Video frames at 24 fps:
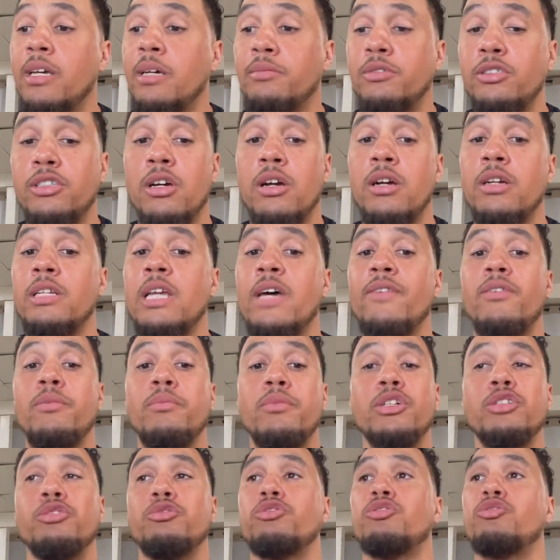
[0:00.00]
I'm sorry. Devin
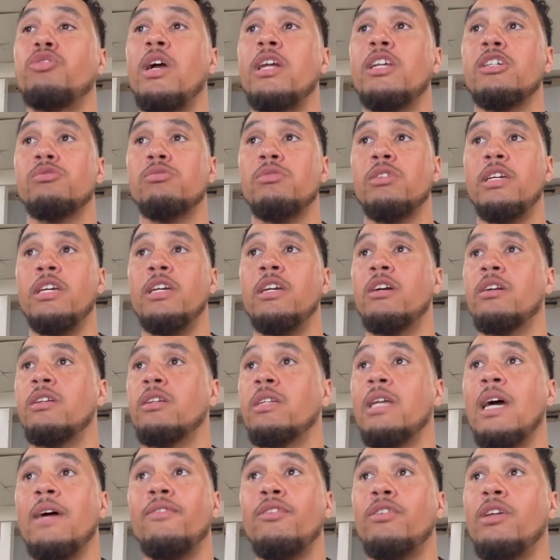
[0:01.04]
Bush was great his rookie year, and
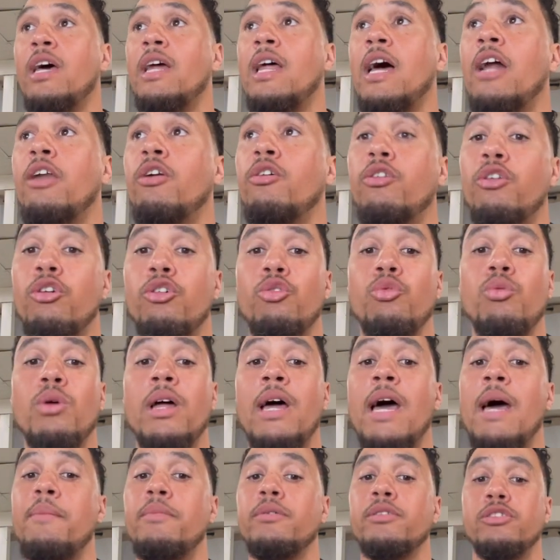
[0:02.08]
then after that, I don't know what
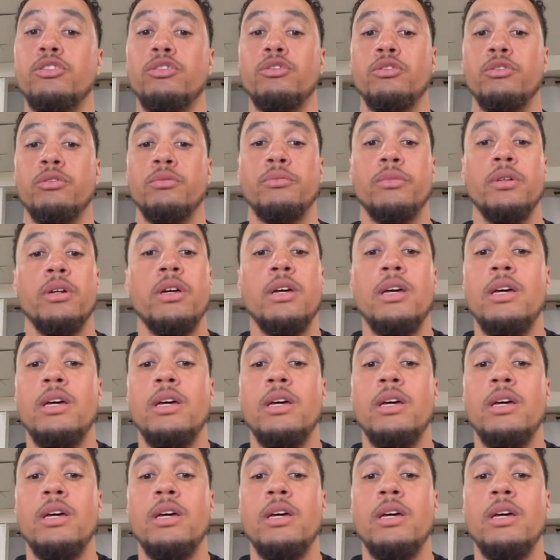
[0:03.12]
happened to him.